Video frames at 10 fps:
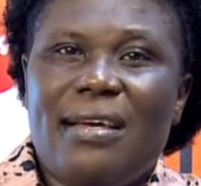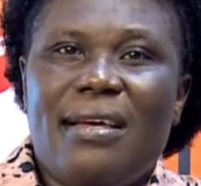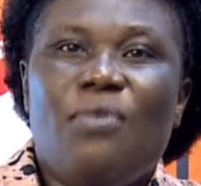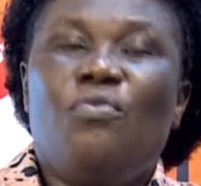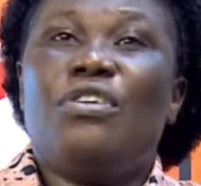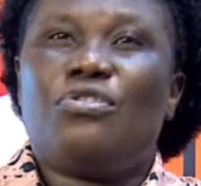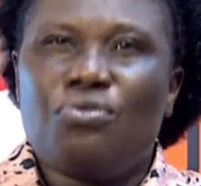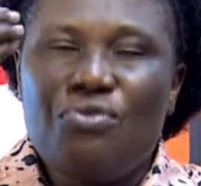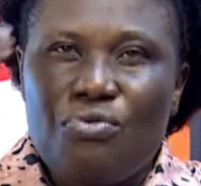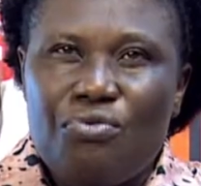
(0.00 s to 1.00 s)
We
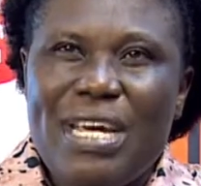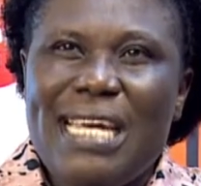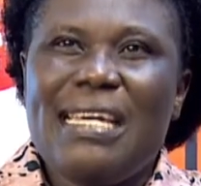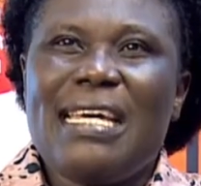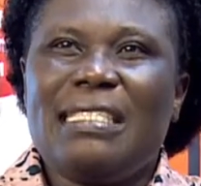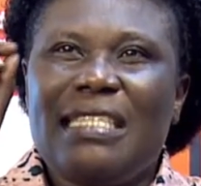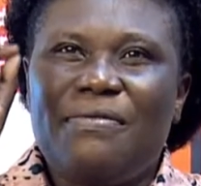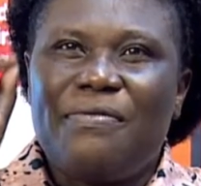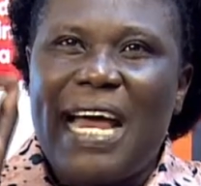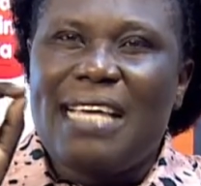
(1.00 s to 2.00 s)
should really
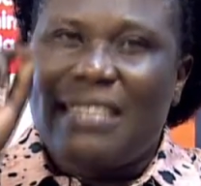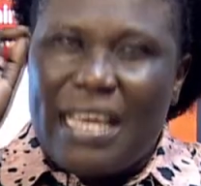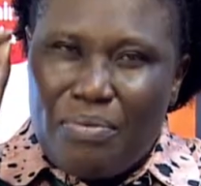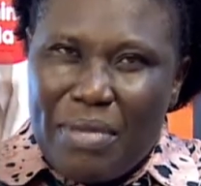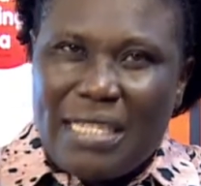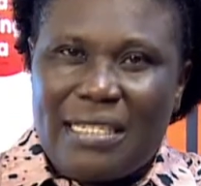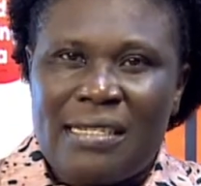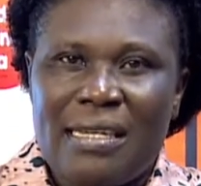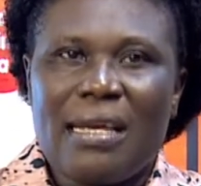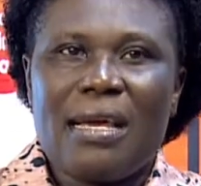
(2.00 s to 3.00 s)
devise a means.
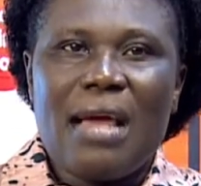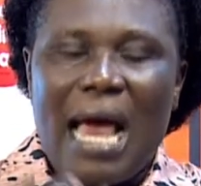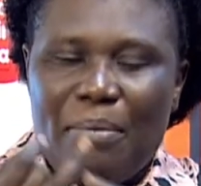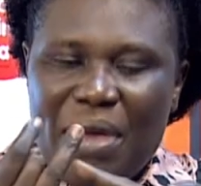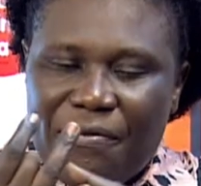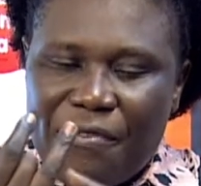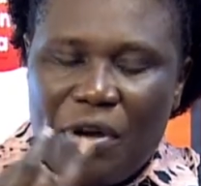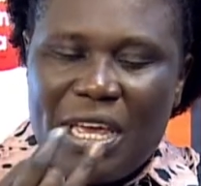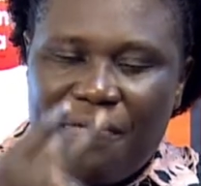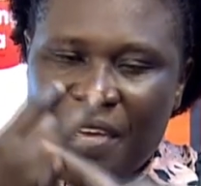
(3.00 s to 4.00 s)
Before
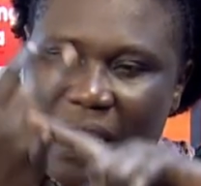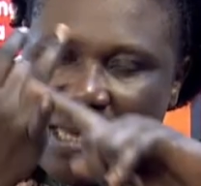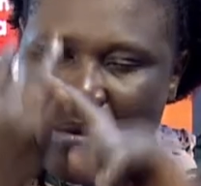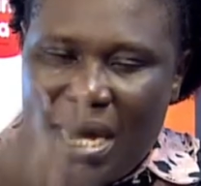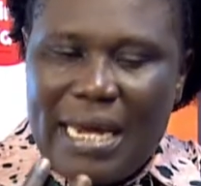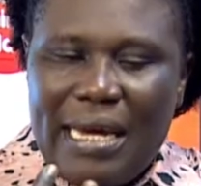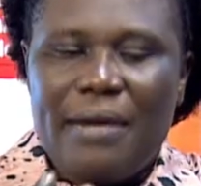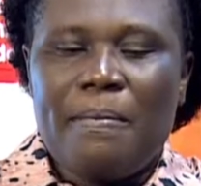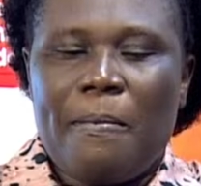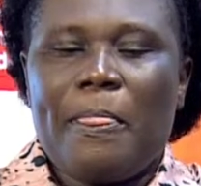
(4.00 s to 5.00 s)
giving the money,
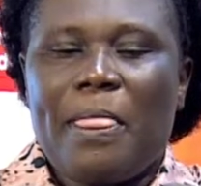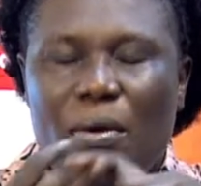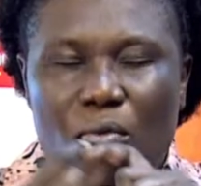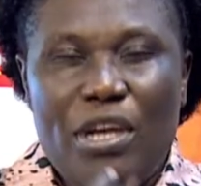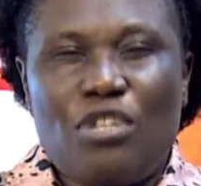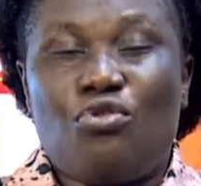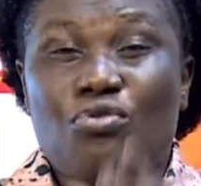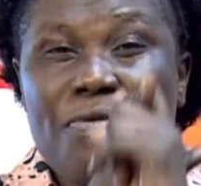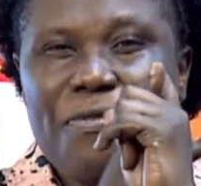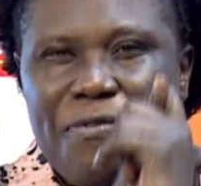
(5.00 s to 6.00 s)
we
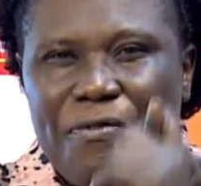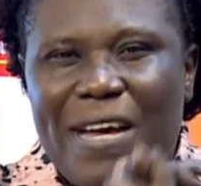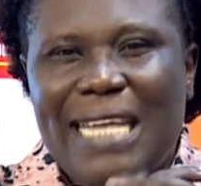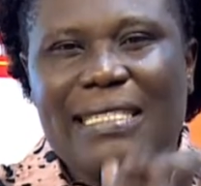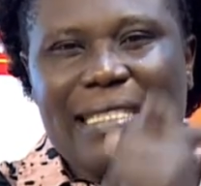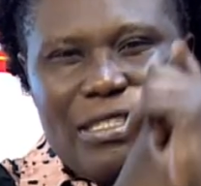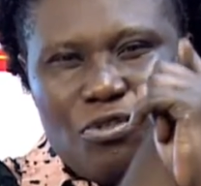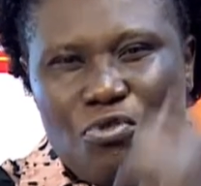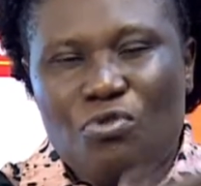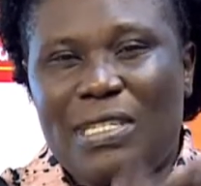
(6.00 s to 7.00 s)
should first
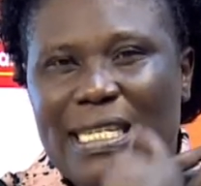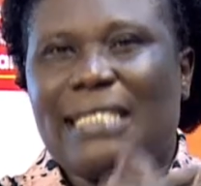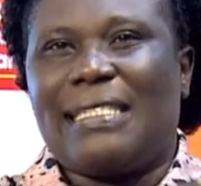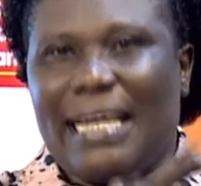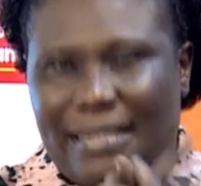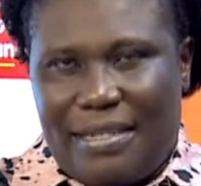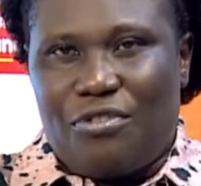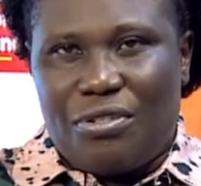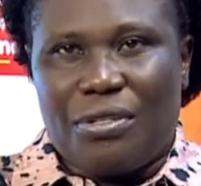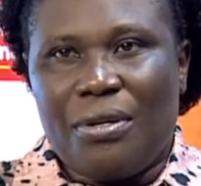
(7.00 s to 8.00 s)
do
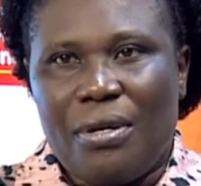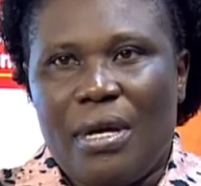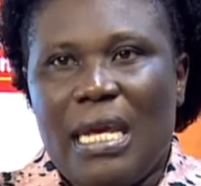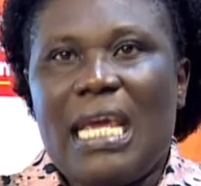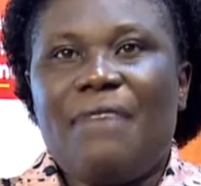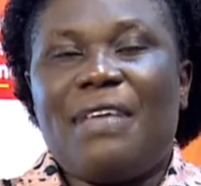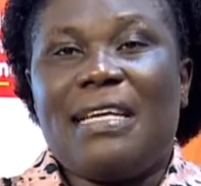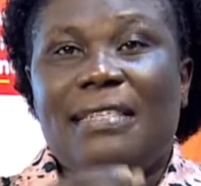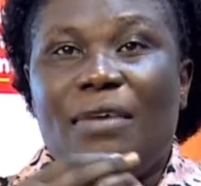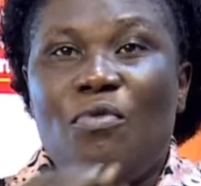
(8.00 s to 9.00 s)
sensitization. If there
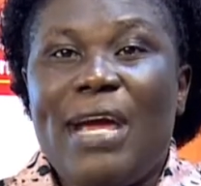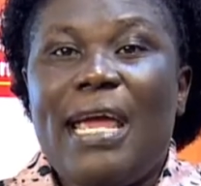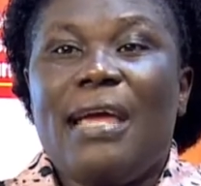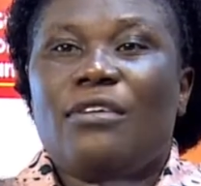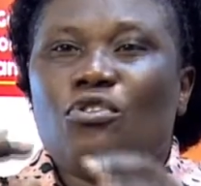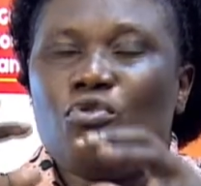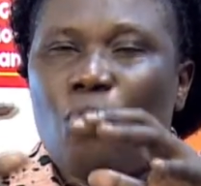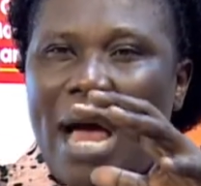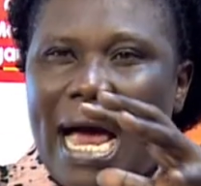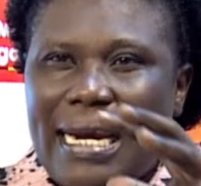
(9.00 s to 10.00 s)
is a way
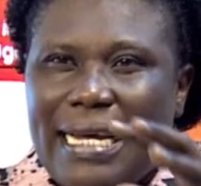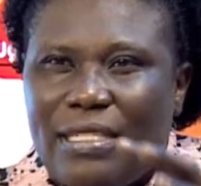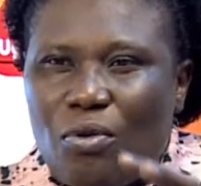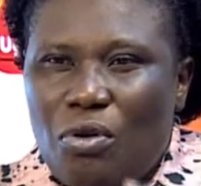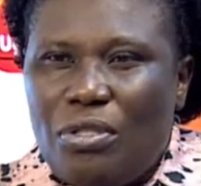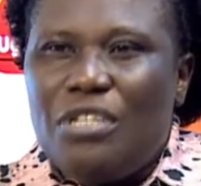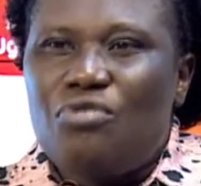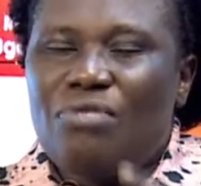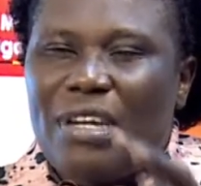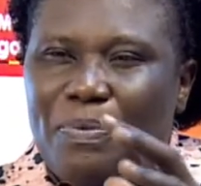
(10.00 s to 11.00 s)
to arrest all these
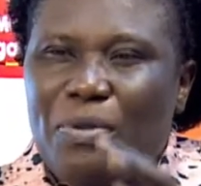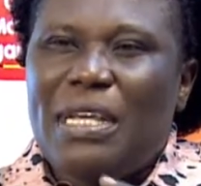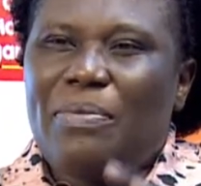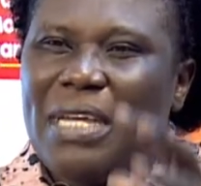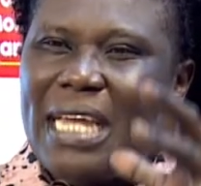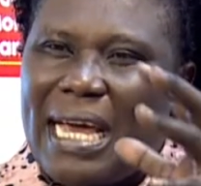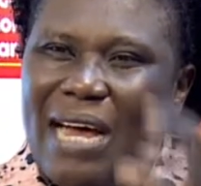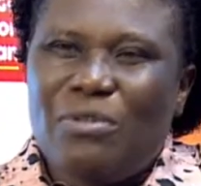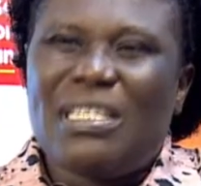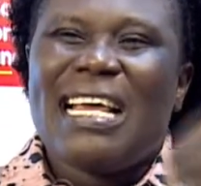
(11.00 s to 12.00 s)
children, put them in a
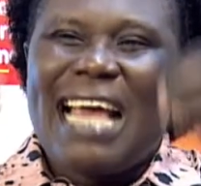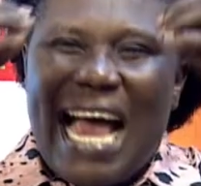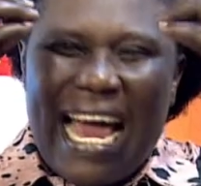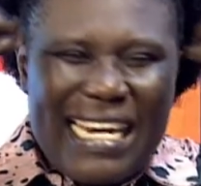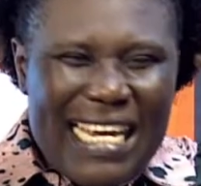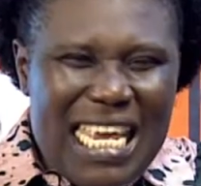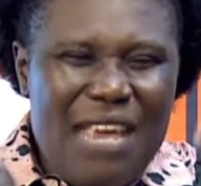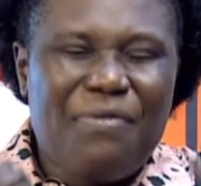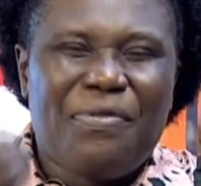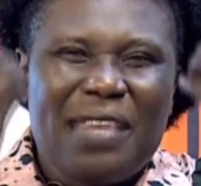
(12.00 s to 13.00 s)
house, and
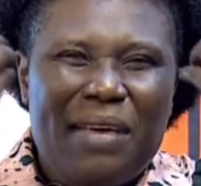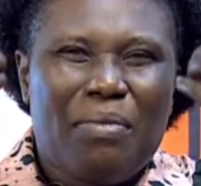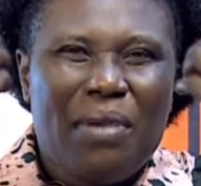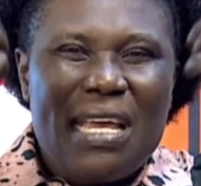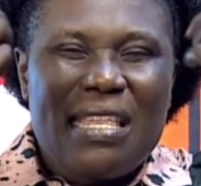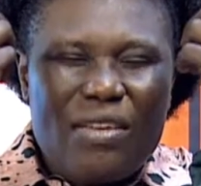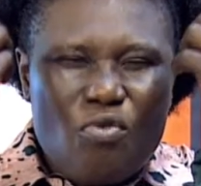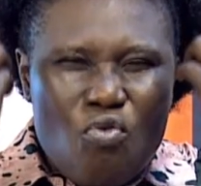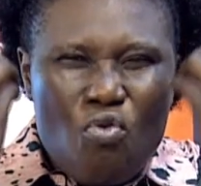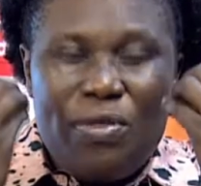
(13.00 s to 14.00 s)
give them
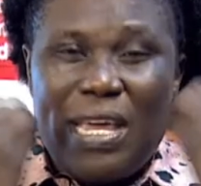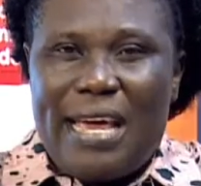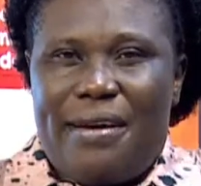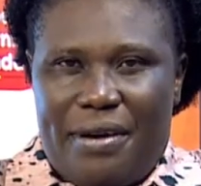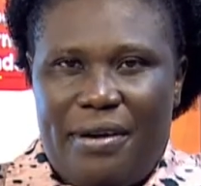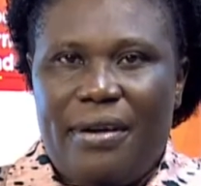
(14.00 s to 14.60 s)
who they are.